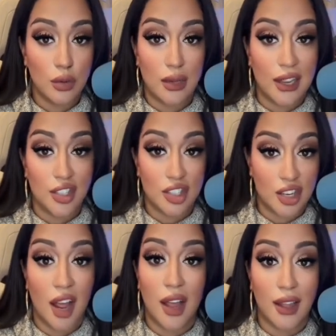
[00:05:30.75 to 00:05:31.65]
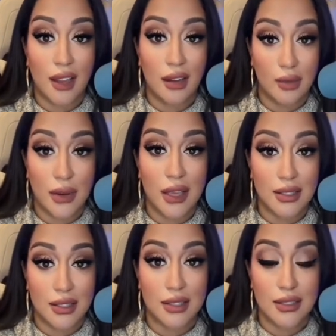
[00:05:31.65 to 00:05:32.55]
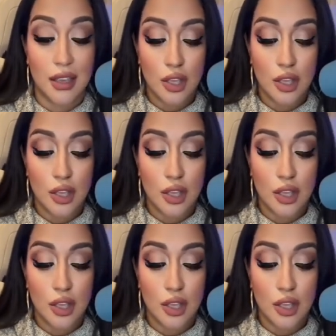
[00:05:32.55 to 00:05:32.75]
like shine, Pisces.